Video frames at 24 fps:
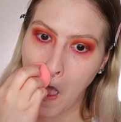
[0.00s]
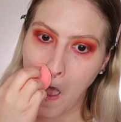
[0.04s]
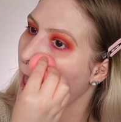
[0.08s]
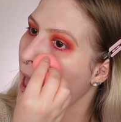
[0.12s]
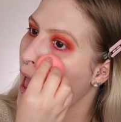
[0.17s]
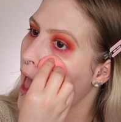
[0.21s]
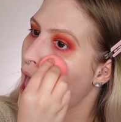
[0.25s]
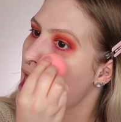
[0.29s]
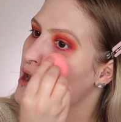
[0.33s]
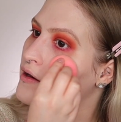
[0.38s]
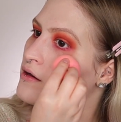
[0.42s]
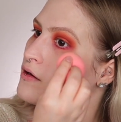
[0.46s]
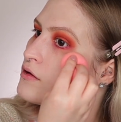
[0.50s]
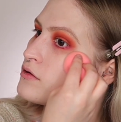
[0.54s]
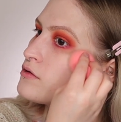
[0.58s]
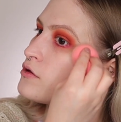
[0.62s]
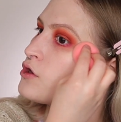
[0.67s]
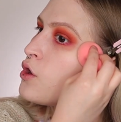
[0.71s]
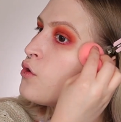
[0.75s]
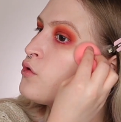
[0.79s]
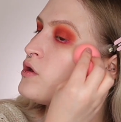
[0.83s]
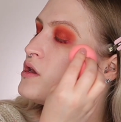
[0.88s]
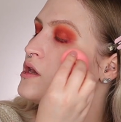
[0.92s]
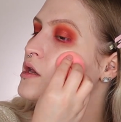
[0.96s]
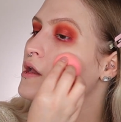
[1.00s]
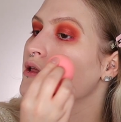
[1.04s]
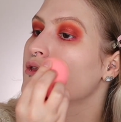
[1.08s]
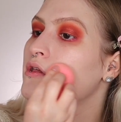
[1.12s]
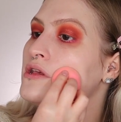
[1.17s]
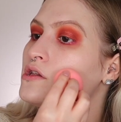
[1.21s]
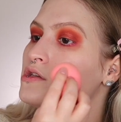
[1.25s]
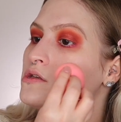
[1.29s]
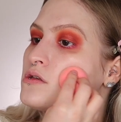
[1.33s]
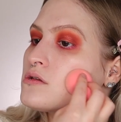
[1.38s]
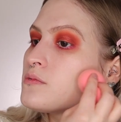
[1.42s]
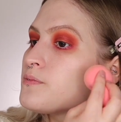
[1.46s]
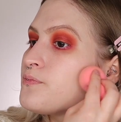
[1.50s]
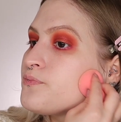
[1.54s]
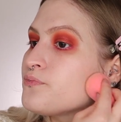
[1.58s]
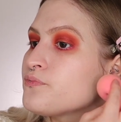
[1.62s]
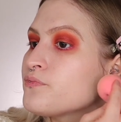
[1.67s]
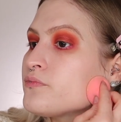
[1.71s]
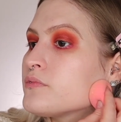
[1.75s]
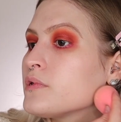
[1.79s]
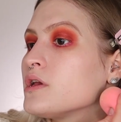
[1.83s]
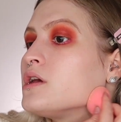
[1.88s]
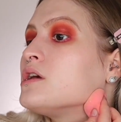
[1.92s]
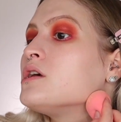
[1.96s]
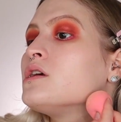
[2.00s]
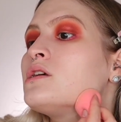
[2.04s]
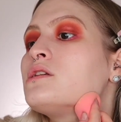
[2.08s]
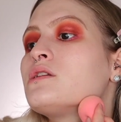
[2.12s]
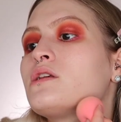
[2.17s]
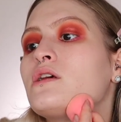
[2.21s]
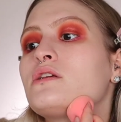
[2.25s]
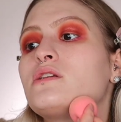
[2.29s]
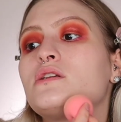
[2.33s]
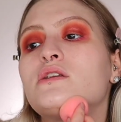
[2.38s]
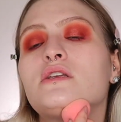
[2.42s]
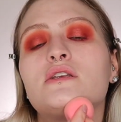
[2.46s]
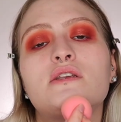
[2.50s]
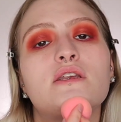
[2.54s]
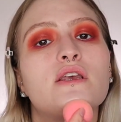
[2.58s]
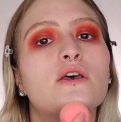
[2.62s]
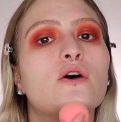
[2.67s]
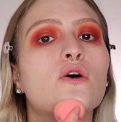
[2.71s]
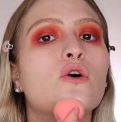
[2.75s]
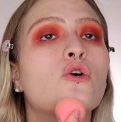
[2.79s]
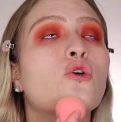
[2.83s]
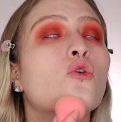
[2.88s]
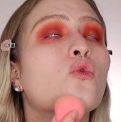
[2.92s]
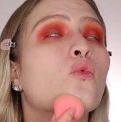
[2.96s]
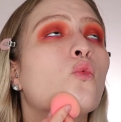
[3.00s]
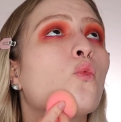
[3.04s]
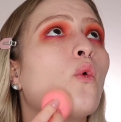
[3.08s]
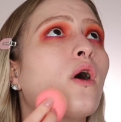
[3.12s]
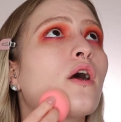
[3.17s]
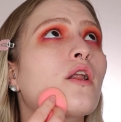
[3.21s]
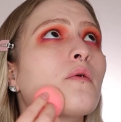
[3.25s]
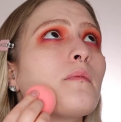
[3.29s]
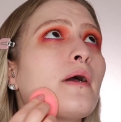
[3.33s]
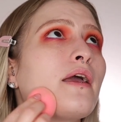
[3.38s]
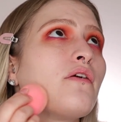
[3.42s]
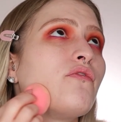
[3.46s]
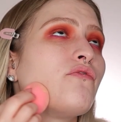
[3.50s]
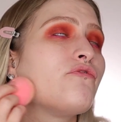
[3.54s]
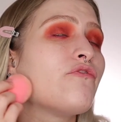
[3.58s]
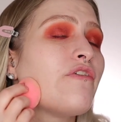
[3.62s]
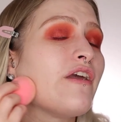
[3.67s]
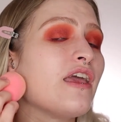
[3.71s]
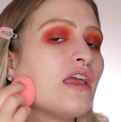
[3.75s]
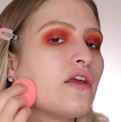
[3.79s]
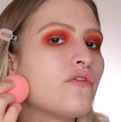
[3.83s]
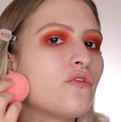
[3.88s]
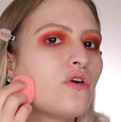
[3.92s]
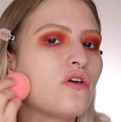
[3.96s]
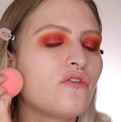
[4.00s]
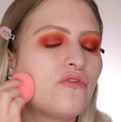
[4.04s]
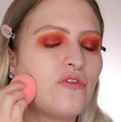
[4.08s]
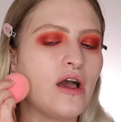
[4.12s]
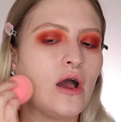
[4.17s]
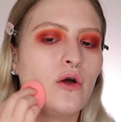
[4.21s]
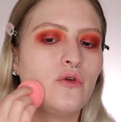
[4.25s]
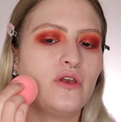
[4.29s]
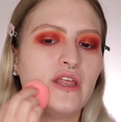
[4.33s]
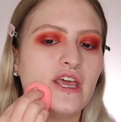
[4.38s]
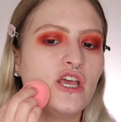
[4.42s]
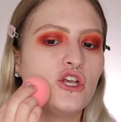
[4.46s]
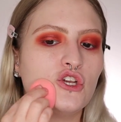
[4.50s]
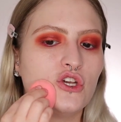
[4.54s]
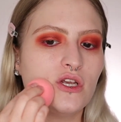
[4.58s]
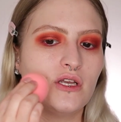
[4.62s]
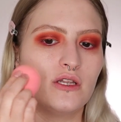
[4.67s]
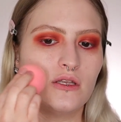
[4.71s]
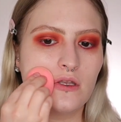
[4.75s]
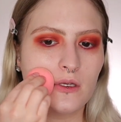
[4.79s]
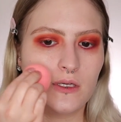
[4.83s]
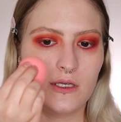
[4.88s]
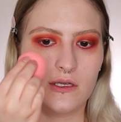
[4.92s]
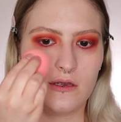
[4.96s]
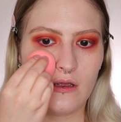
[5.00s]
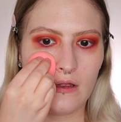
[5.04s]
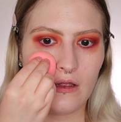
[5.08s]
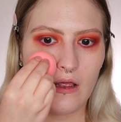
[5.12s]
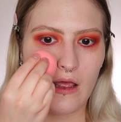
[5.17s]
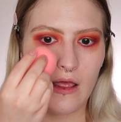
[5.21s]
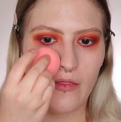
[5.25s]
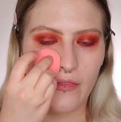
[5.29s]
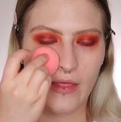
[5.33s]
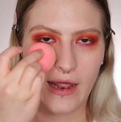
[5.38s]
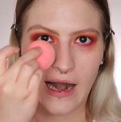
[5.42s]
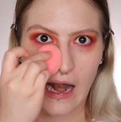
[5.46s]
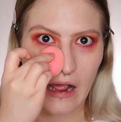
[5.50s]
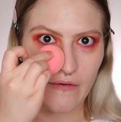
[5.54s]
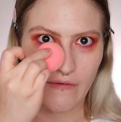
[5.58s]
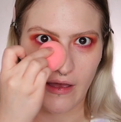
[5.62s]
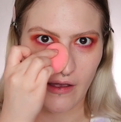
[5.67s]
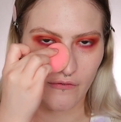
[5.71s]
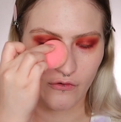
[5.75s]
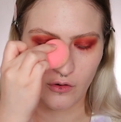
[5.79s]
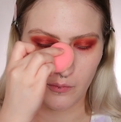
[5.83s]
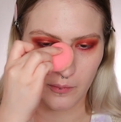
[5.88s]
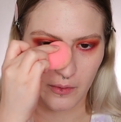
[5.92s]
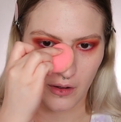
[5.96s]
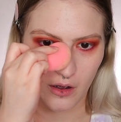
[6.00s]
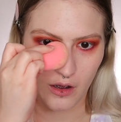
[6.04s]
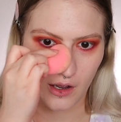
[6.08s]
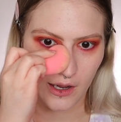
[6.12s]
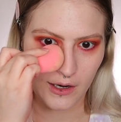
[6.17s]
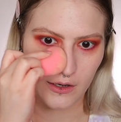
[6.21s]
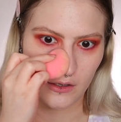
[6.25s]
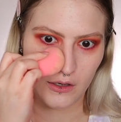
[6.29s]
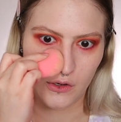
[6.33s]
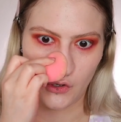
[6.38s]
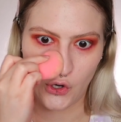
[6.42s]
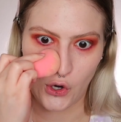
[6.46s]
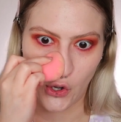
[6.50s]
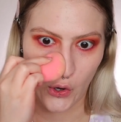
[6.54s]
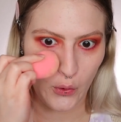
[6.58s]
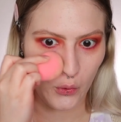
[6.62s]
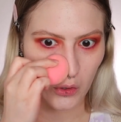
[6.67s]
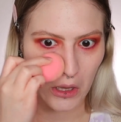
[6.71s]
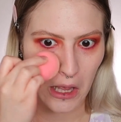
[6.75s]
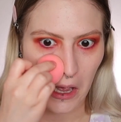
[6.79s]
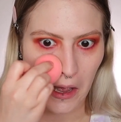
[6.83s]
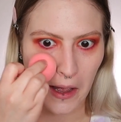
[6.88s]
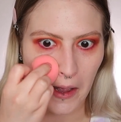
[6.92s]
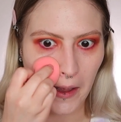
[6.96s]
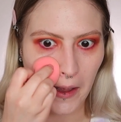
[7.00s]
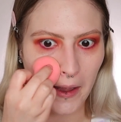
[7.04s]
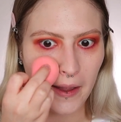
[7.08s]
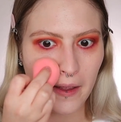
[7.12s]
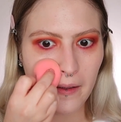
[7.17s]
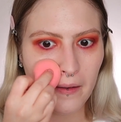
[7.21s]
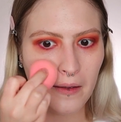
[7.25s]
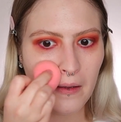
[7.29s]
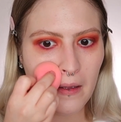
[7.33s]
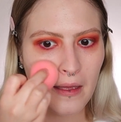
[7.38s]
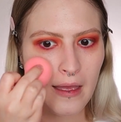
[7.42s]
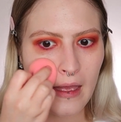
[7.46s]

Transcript: And low-key, this is still one of my favorite foundations that I've ever bought, no lie.